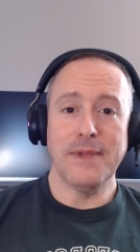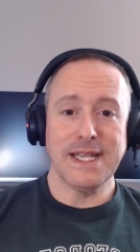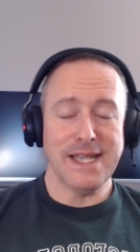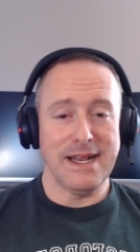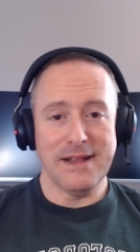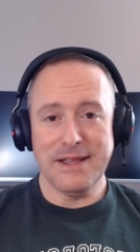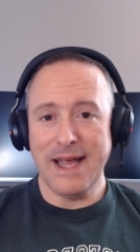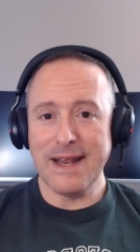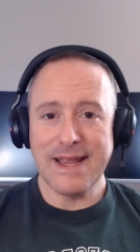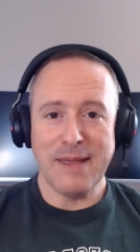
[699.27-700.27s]
I said, a
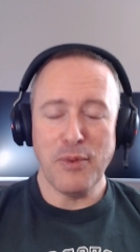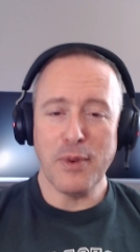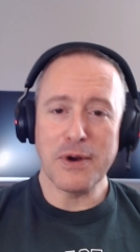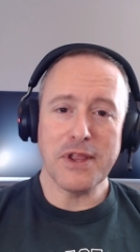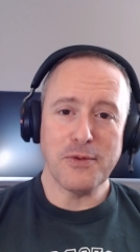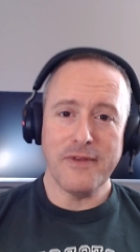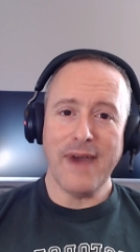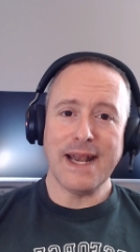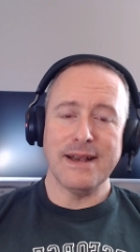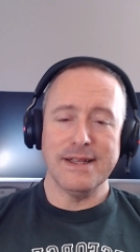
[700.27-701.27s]
lot of capability that we've
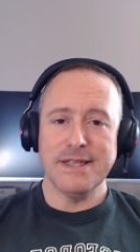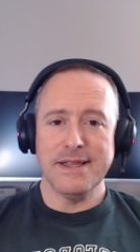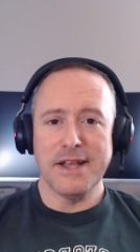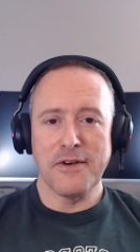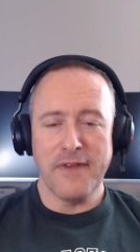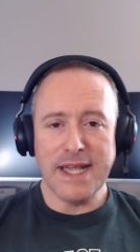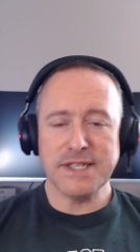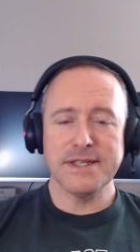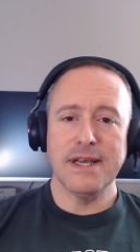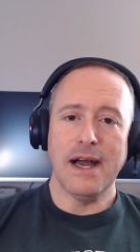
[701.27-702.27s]
added into the interface.